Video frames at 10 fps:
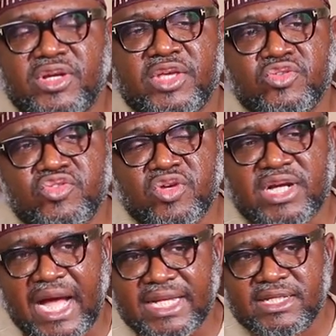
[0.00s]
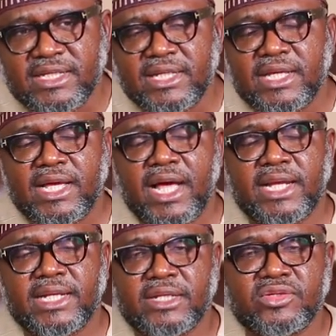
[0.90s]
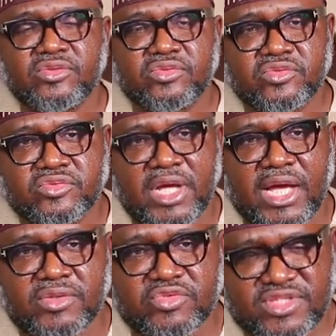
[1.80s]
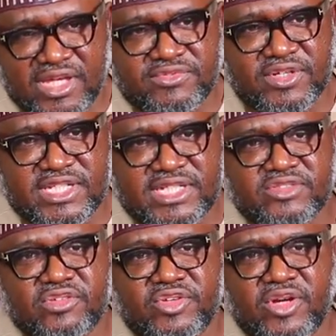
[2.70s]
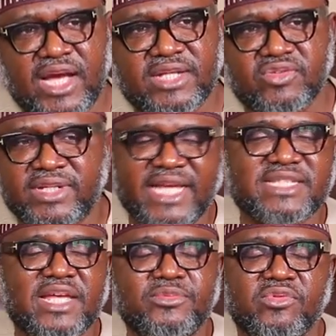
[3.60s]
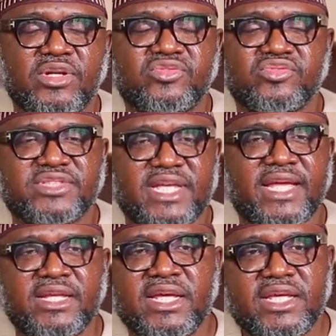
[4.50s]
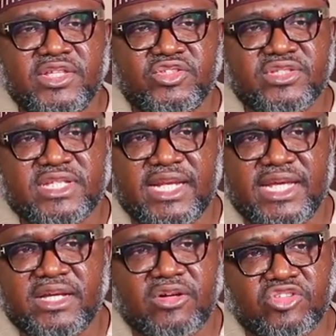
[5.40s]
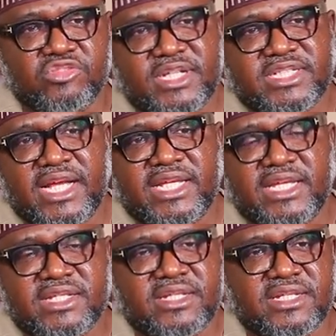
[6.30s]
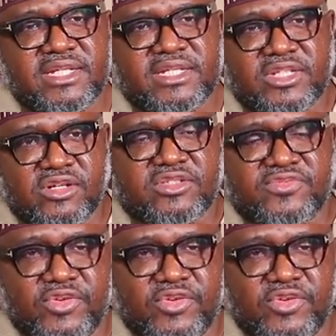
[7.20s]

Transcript: You can use your card, and then you save the details of your card. So next time you want to send, you just click, automatically it deducts